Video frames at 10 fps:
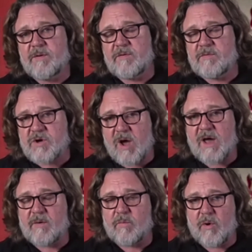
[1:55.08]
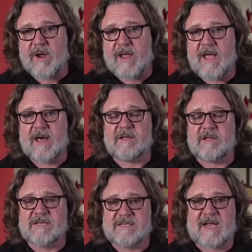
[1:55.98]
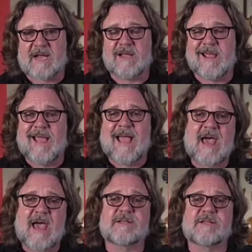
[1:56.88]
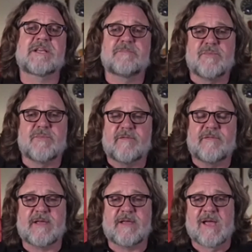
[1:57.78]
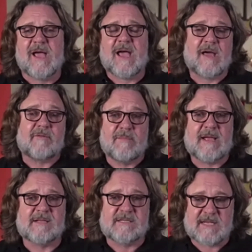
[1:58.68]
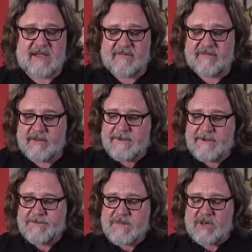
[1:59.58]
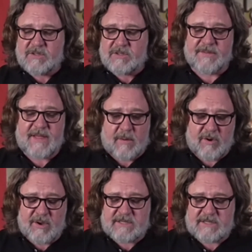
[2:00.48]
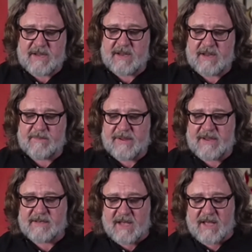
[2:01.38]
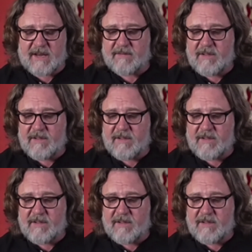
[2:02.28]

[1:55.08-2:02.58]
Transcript: trying to work out exactly how to see a movie and remain safe you know so that work's being being done and